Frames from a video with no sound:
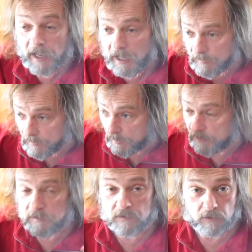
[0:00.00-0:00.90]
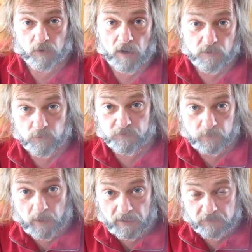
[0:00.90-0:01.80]
and then I can get on with
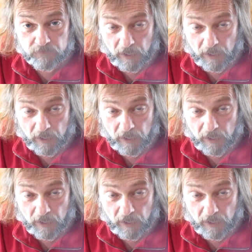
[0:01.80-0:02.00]
life.